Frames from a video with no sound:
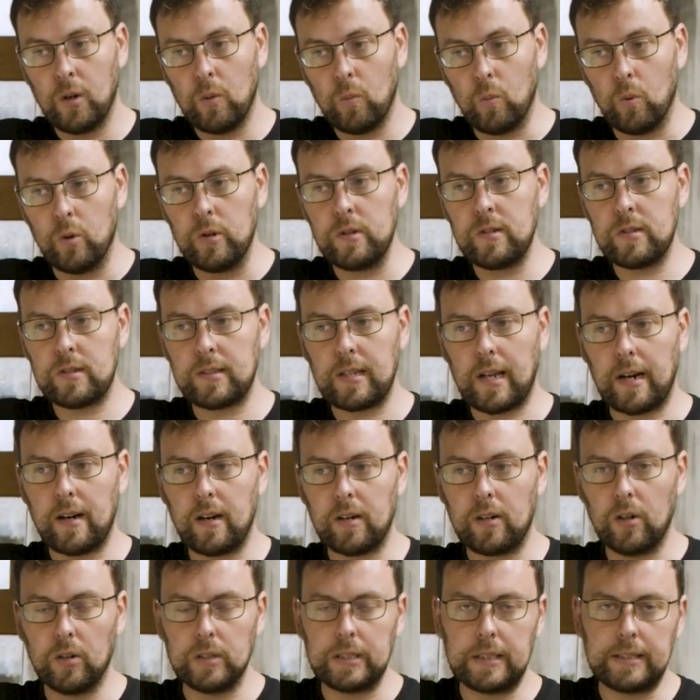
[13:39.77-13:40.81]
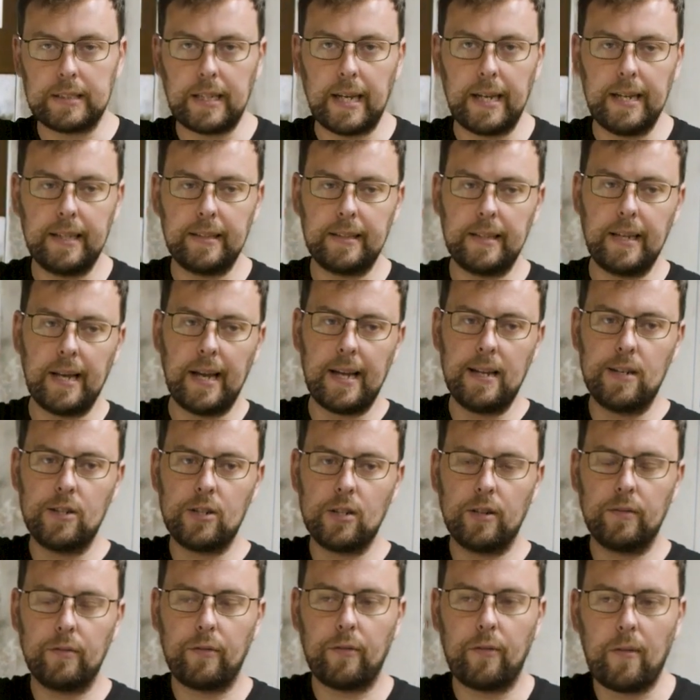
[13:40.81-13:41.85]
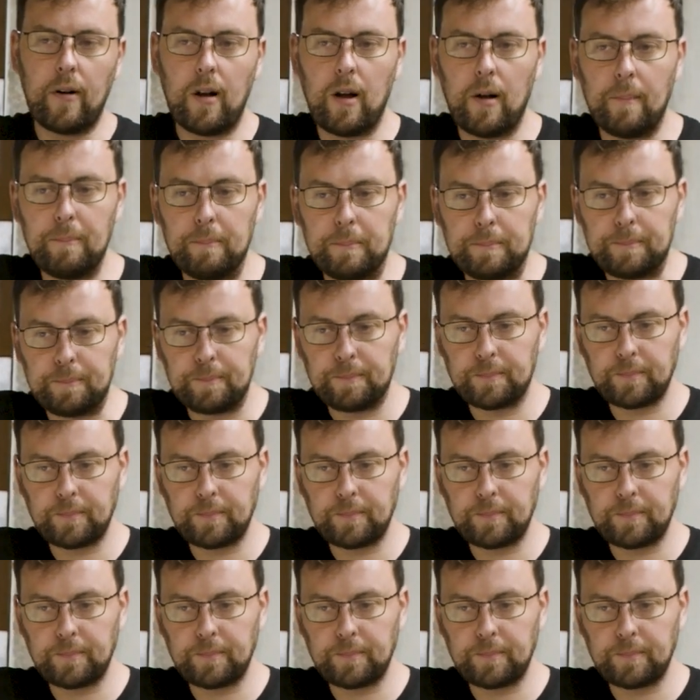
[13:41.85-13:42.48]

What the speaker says: ones that are going to take the engine from,